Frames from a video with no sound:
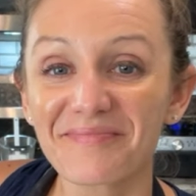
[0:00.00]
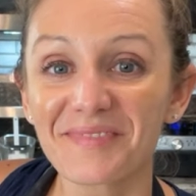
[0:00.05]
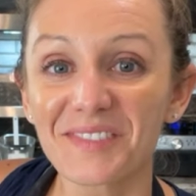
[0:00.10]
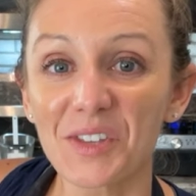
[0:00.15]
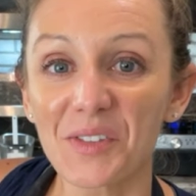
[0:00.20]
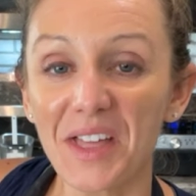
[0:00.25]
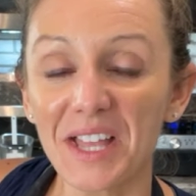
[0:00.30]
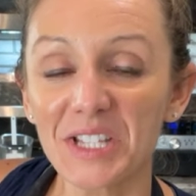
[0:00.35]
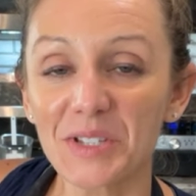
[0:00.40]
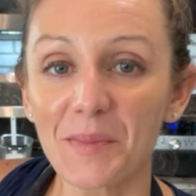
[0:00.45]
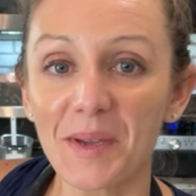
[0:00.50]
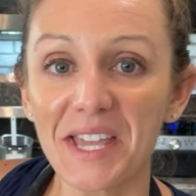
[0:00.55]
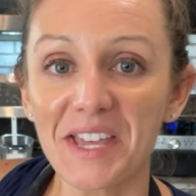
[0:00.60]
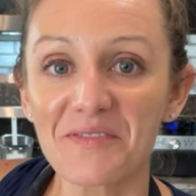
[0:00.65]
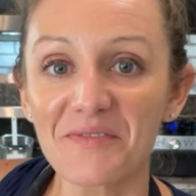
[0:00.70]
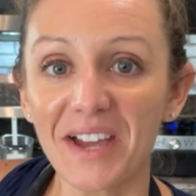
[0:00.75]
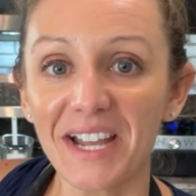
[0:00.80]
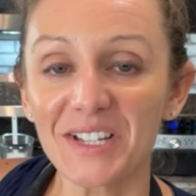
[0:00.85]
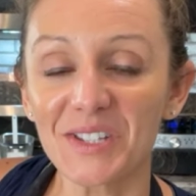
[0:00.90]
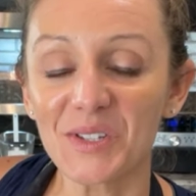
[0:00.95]
So that's my
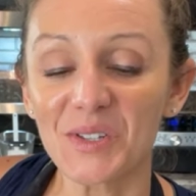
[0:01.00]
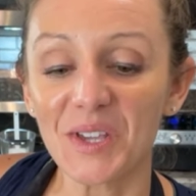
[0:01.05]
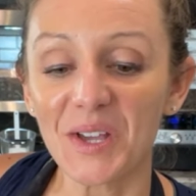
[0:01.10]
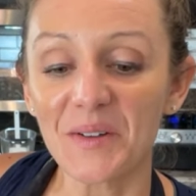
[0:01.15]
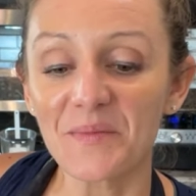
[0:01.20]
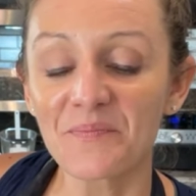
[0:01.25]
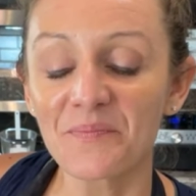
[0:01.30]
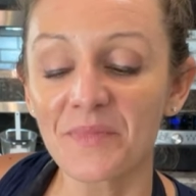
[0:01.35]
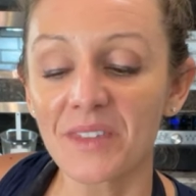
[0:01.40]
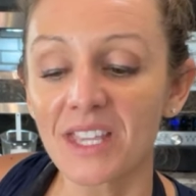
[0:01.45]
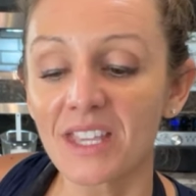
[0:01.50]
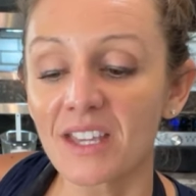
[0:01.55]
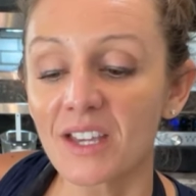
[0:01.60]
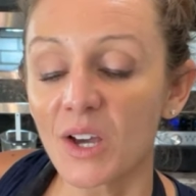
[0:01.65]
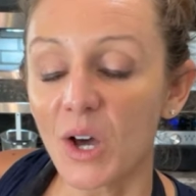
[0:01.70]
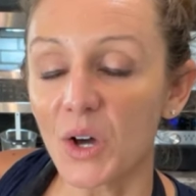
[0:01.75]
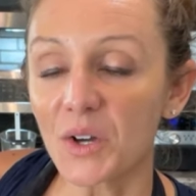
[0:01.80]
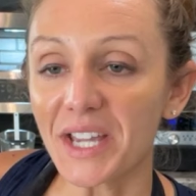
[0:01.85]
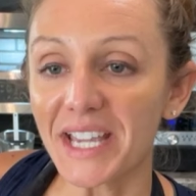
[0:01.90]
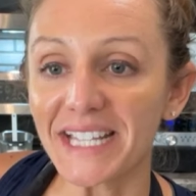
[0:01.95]
invite to you.
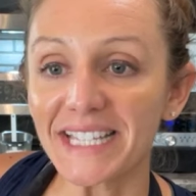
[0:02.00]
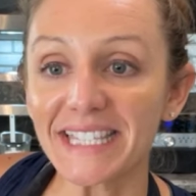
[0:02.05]
Okay,